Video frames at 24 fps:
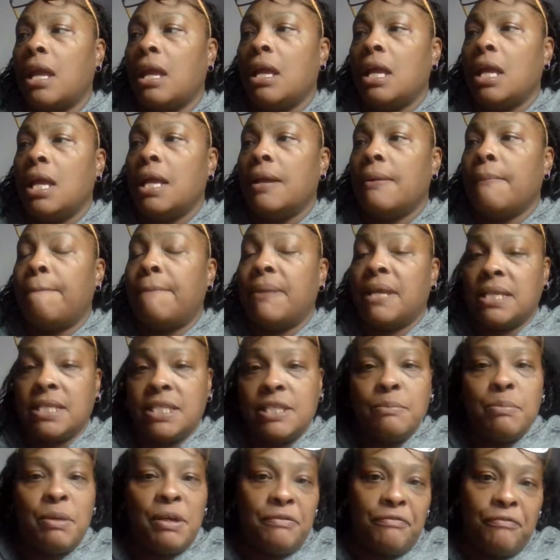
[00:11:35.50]
busy but
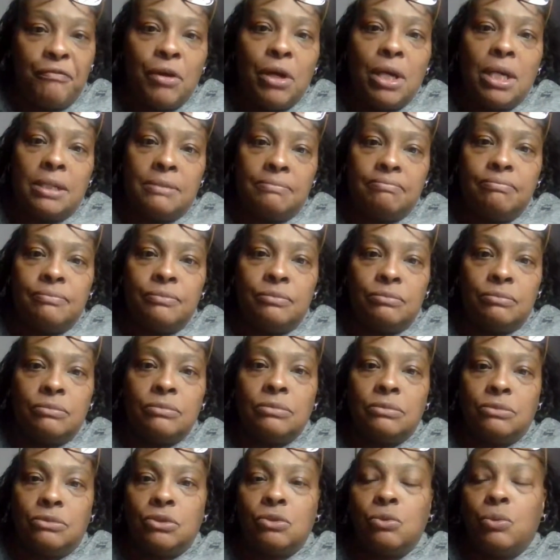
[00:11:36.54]
fun
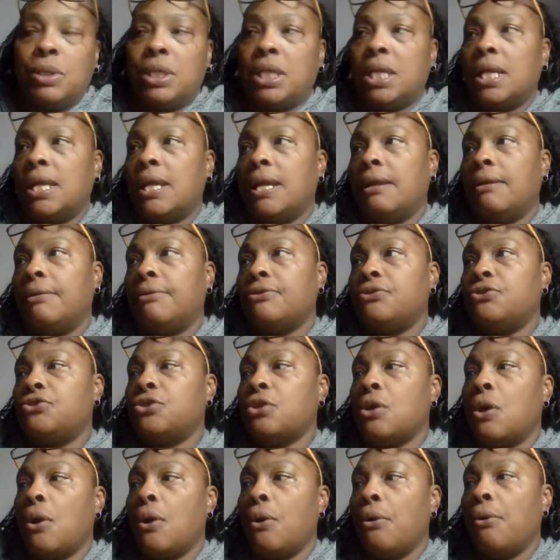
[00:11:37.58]
weekend. So,
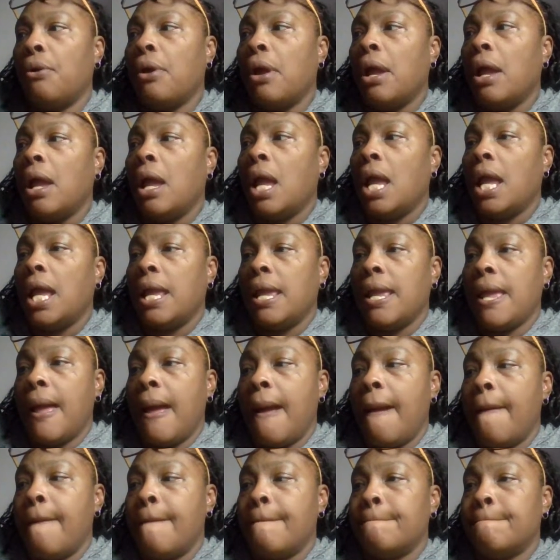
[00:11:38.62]
yeah.
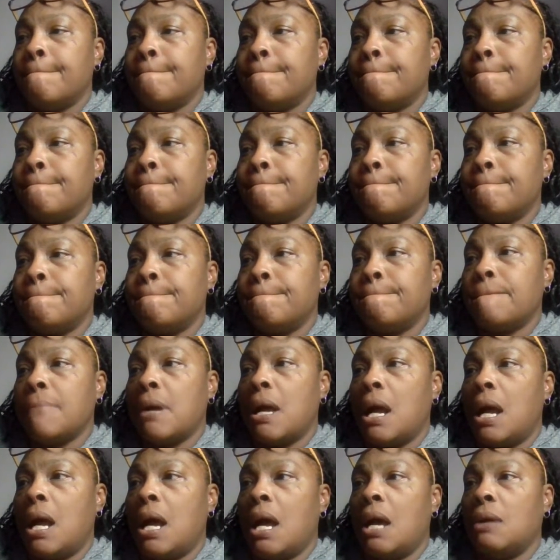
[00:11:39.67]
I
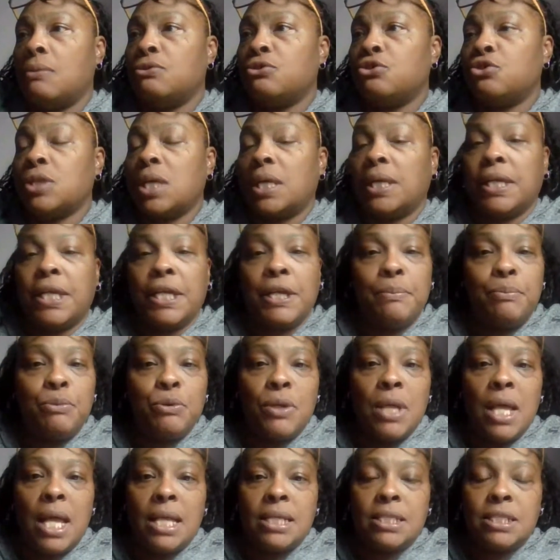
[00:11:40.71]
will try to keep you guys
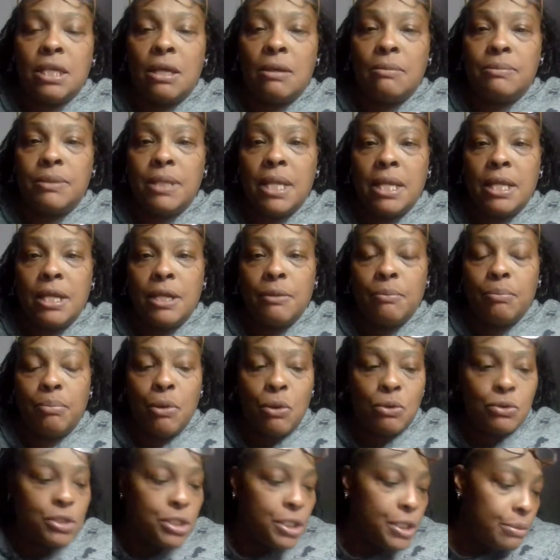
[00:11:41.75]
updated and posted
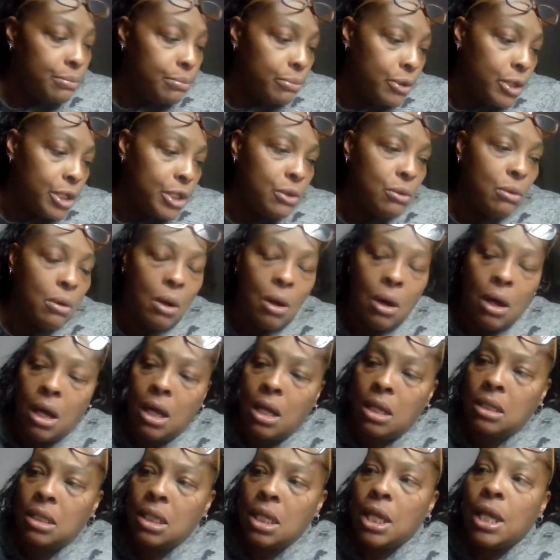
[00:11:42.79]
and bring you
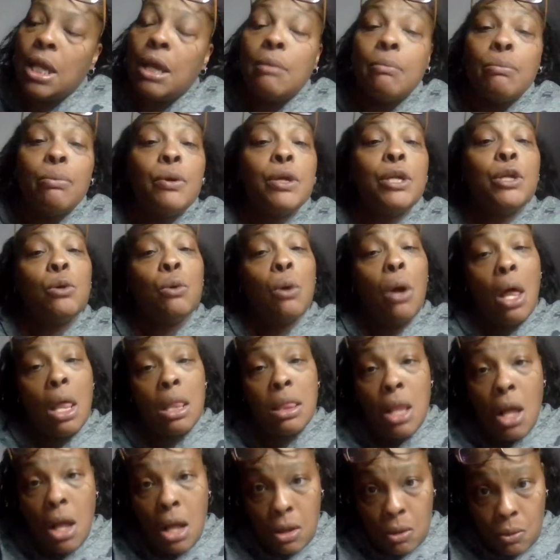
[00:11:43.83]
along
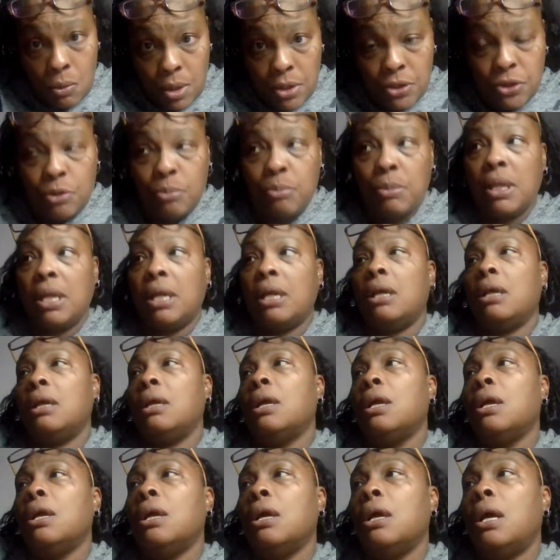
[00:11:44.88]
with me
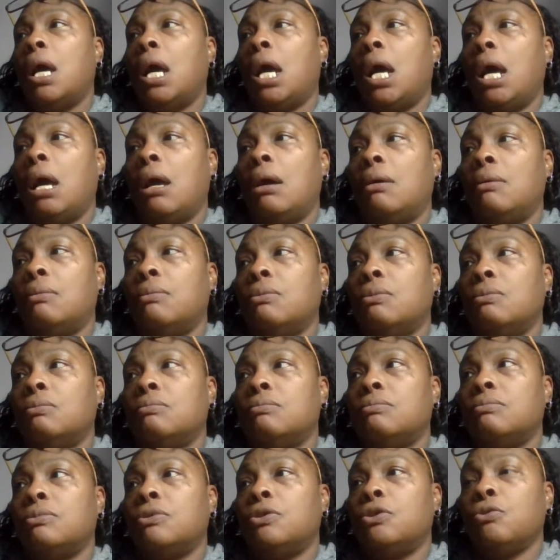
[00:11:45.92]

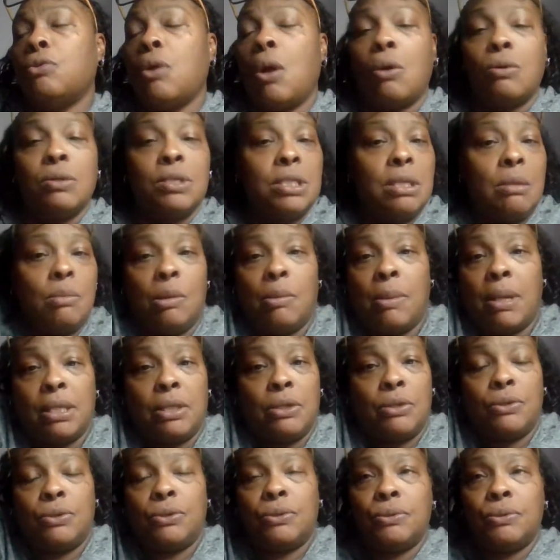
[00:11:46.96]
throughout some of my little